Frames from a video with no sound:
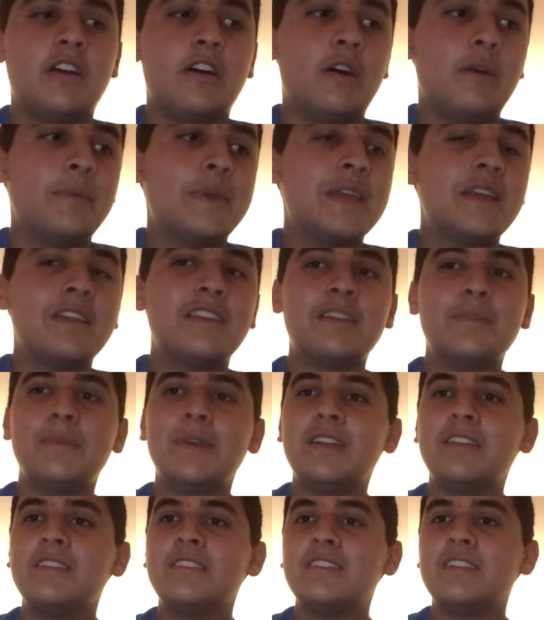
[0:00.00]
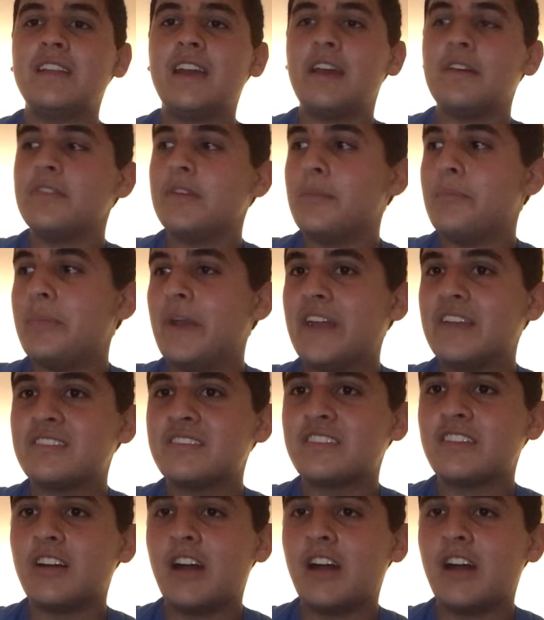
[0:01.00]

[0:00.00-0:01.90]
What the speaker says: albeit Dominion didn't have the best